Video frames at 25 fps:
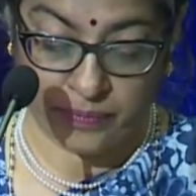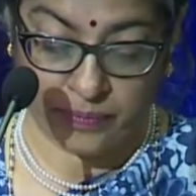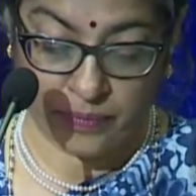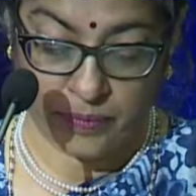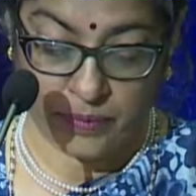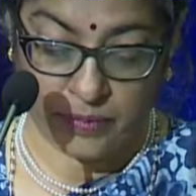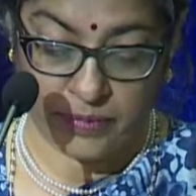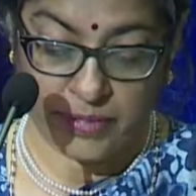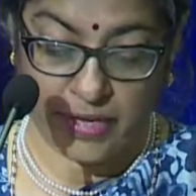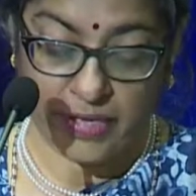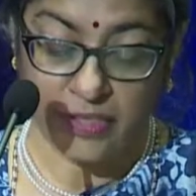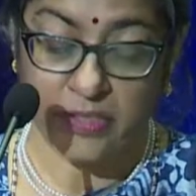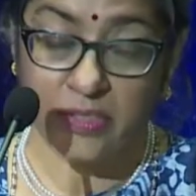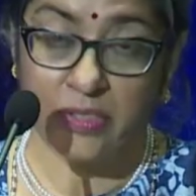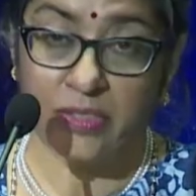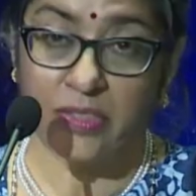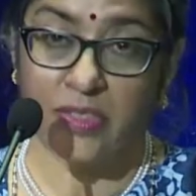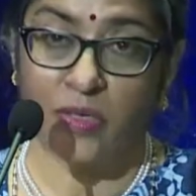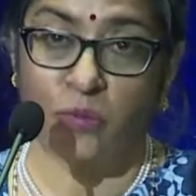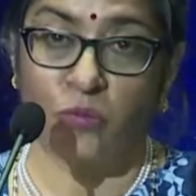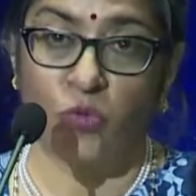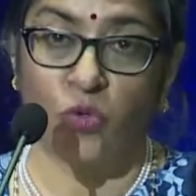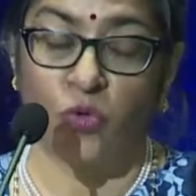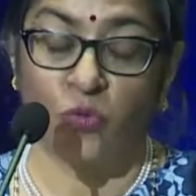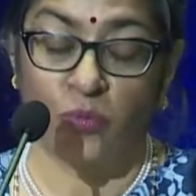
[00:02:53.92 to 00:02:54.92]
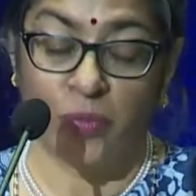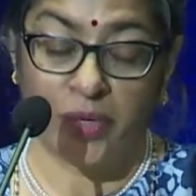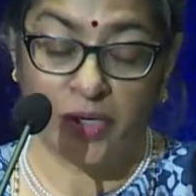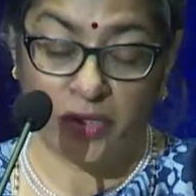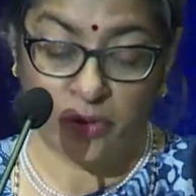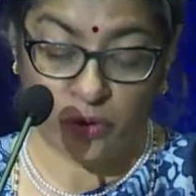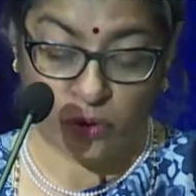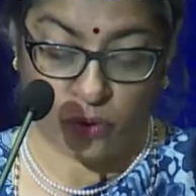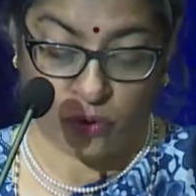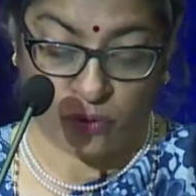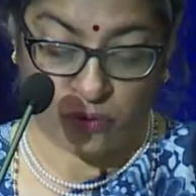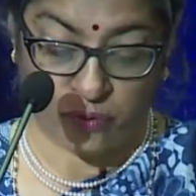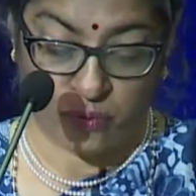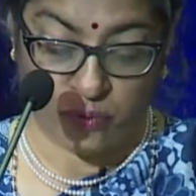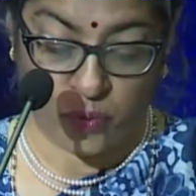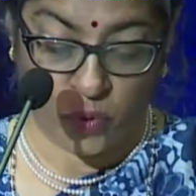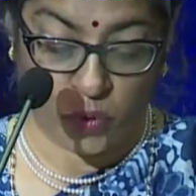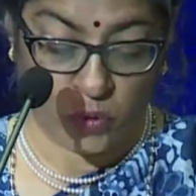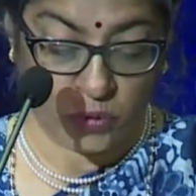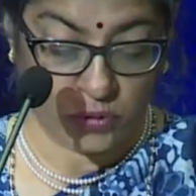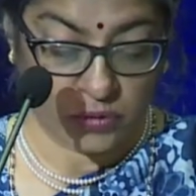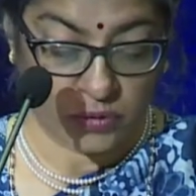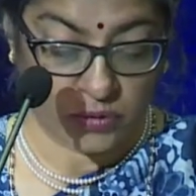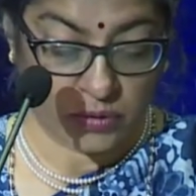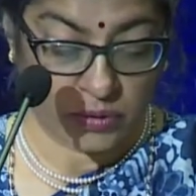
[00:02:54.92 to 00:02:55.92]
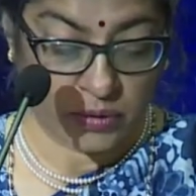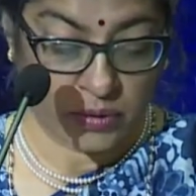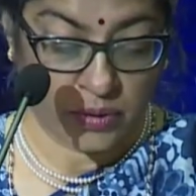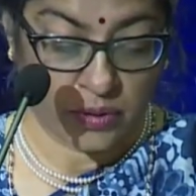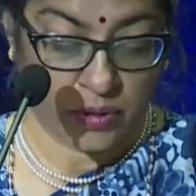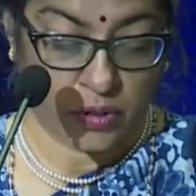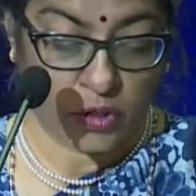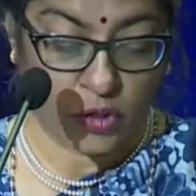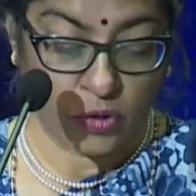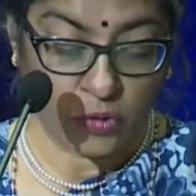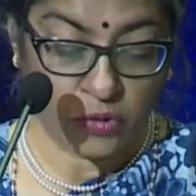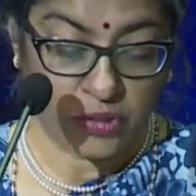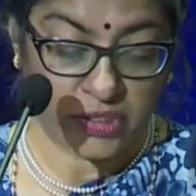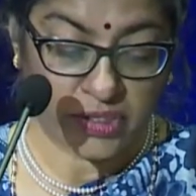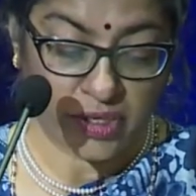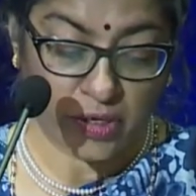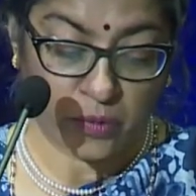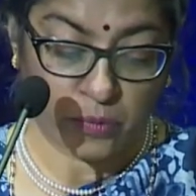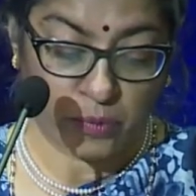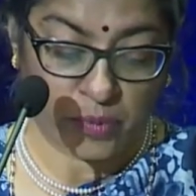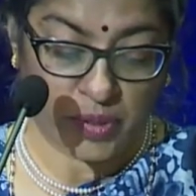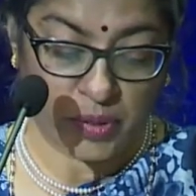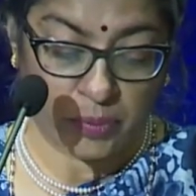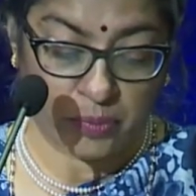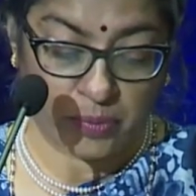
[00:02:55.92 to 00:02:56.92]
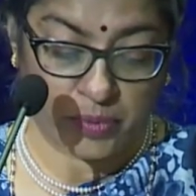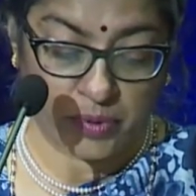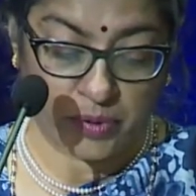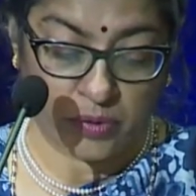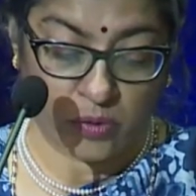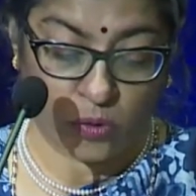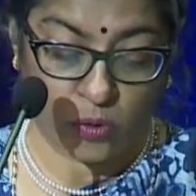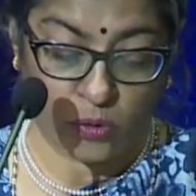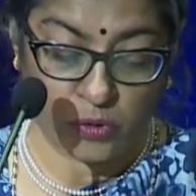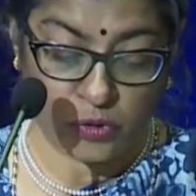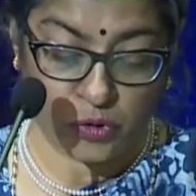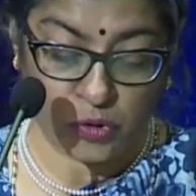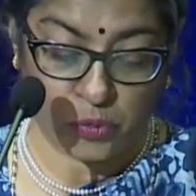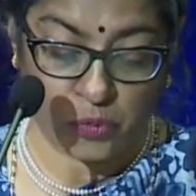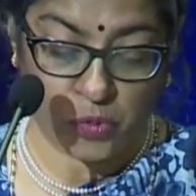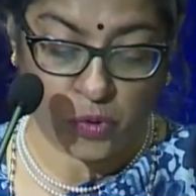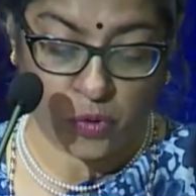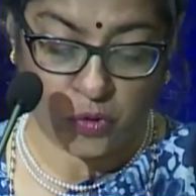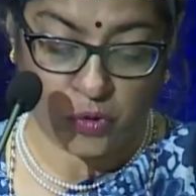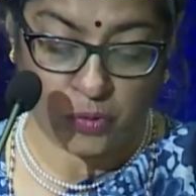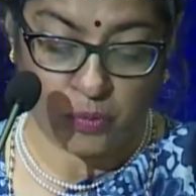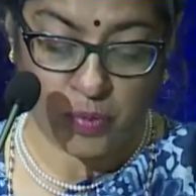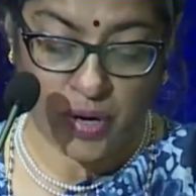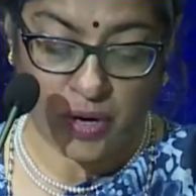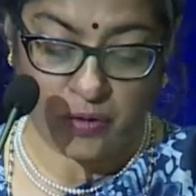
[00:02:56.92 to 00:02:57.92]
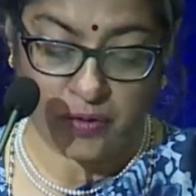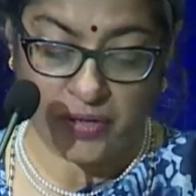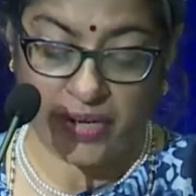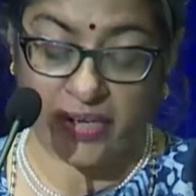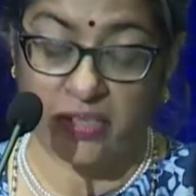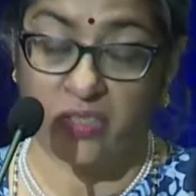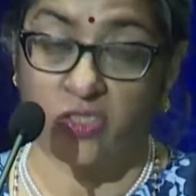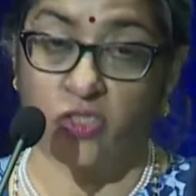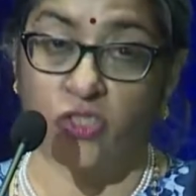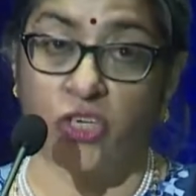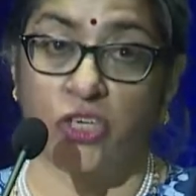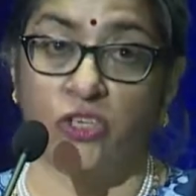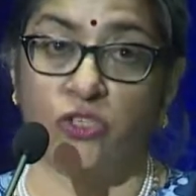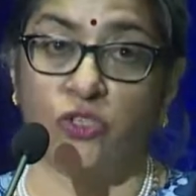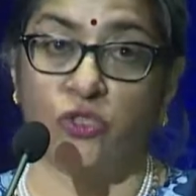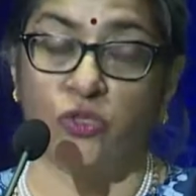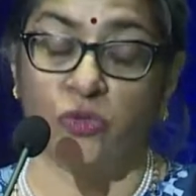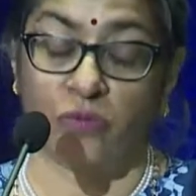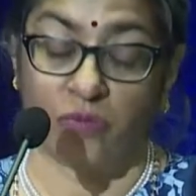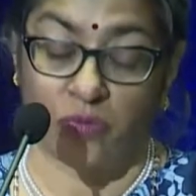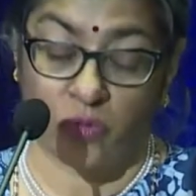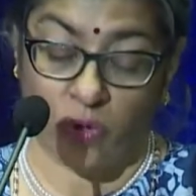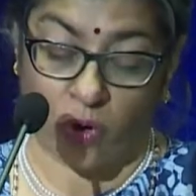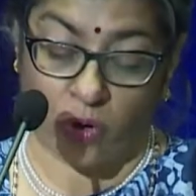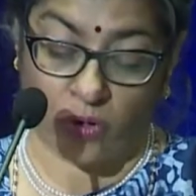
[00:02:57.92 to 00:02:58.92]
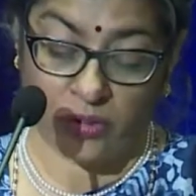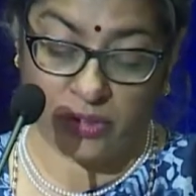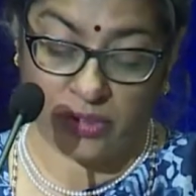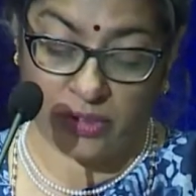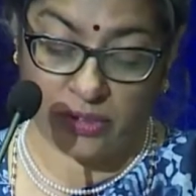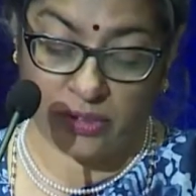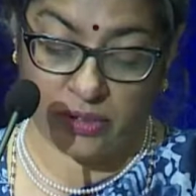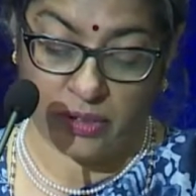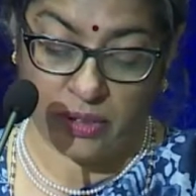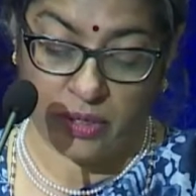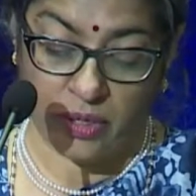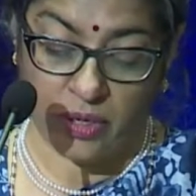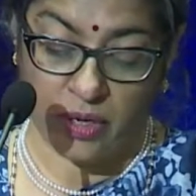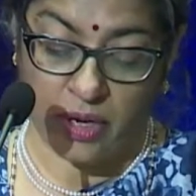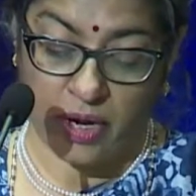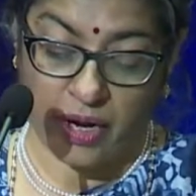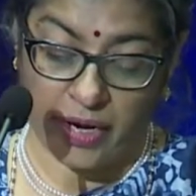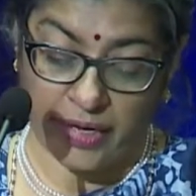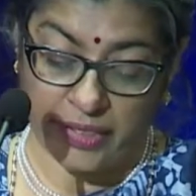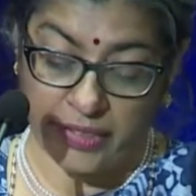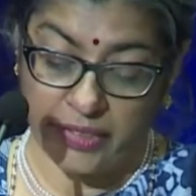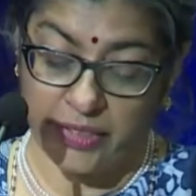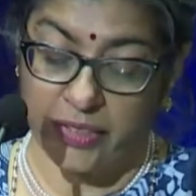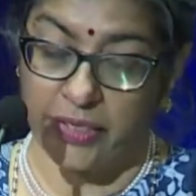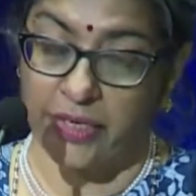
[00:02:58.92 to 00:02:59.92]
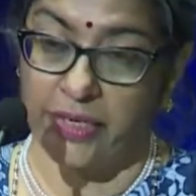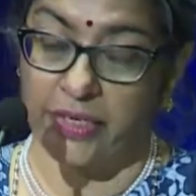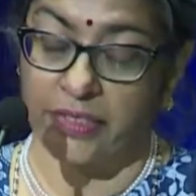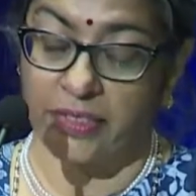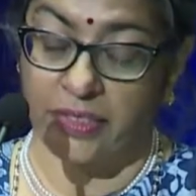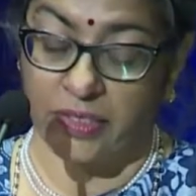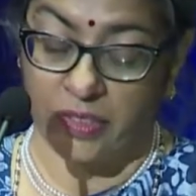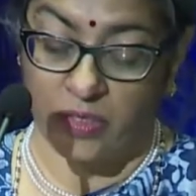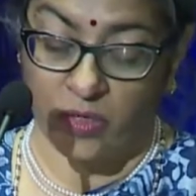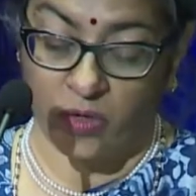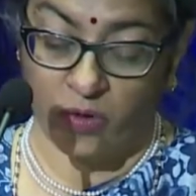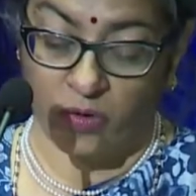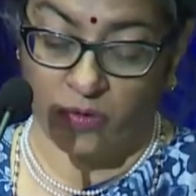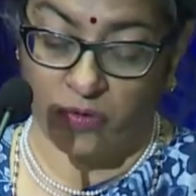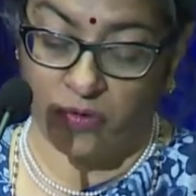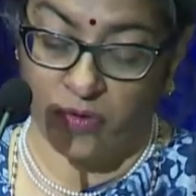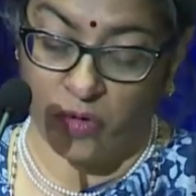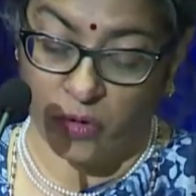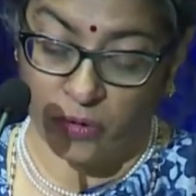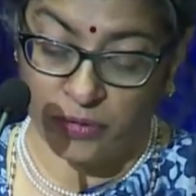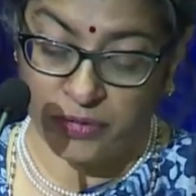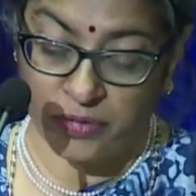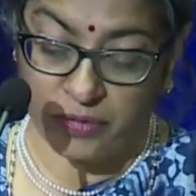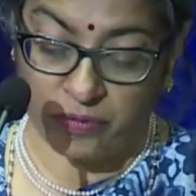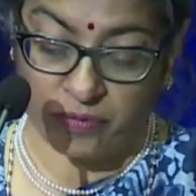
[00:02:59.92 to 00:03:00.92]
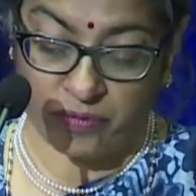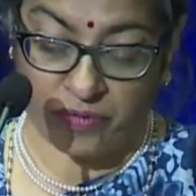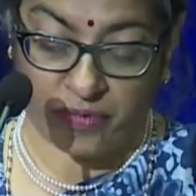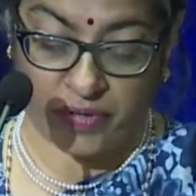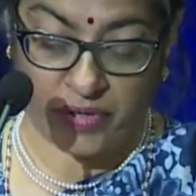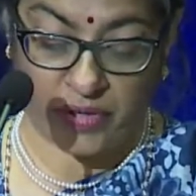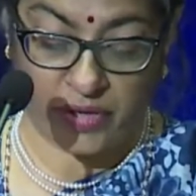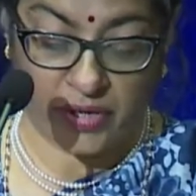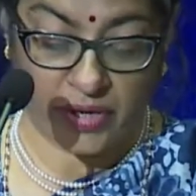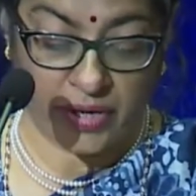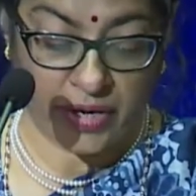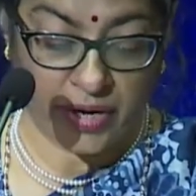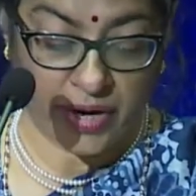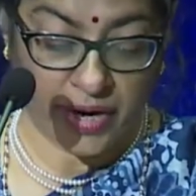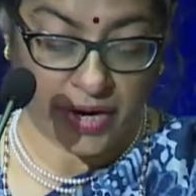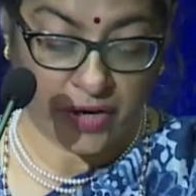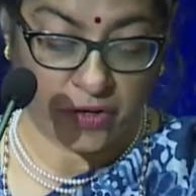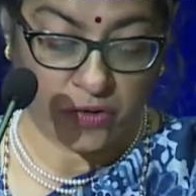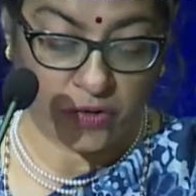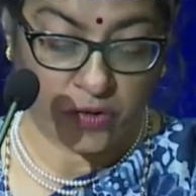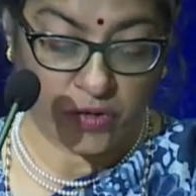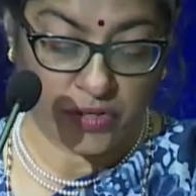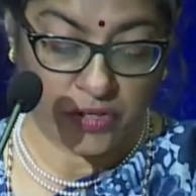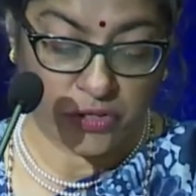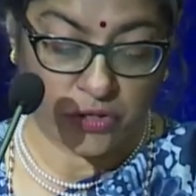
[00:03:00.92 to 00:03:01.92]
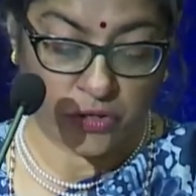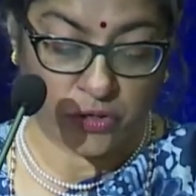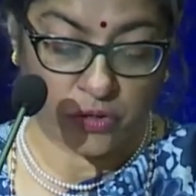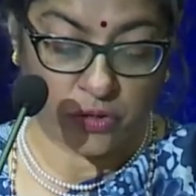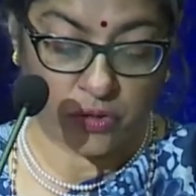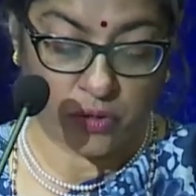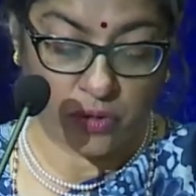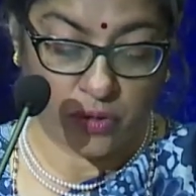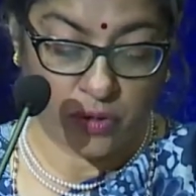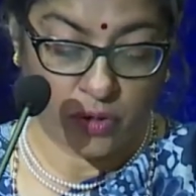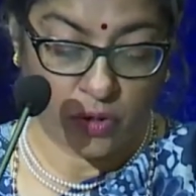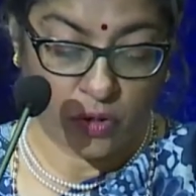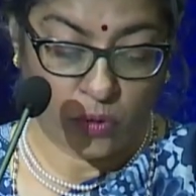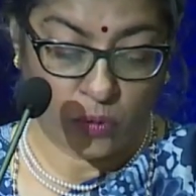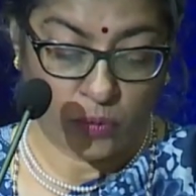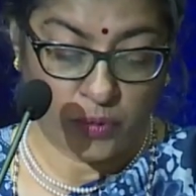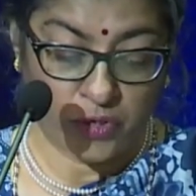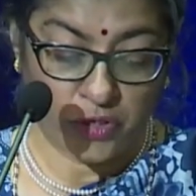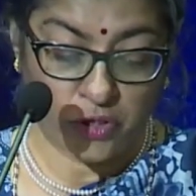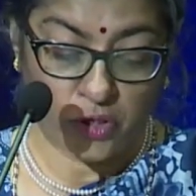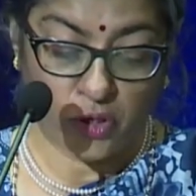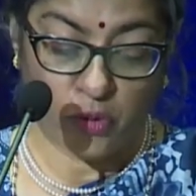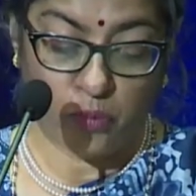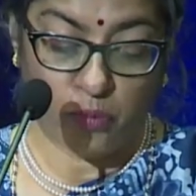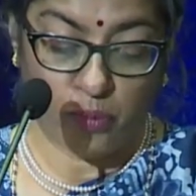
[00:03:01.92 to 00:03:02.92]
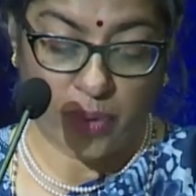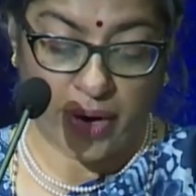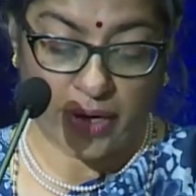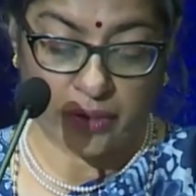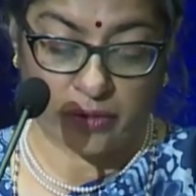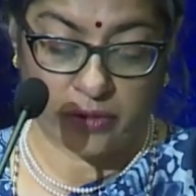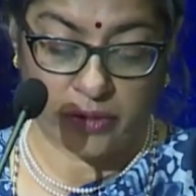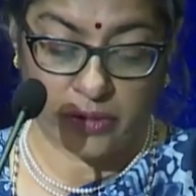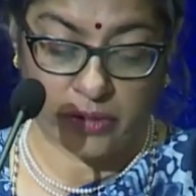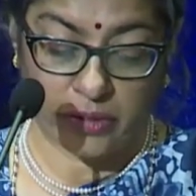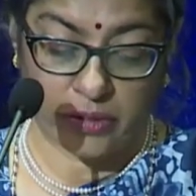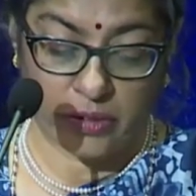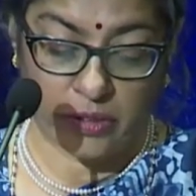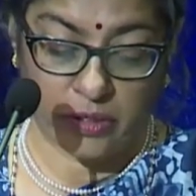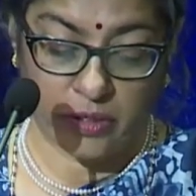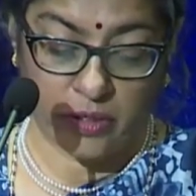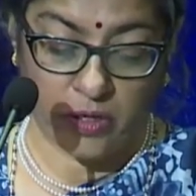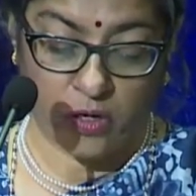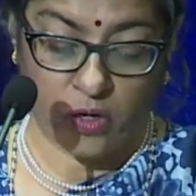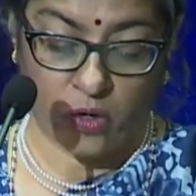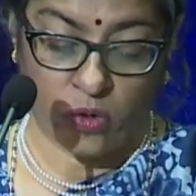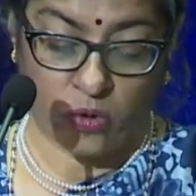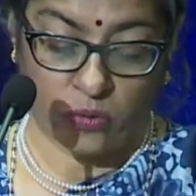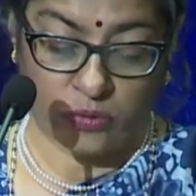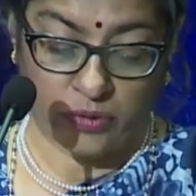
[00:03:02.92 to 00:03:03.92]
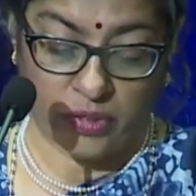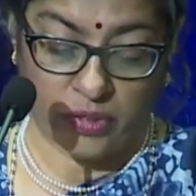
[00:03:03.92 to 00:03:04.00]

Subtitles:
Thus, the movement of both goods and people also brought about exchanges of thoughts, ideas, philosophy, and religion, which impacted on the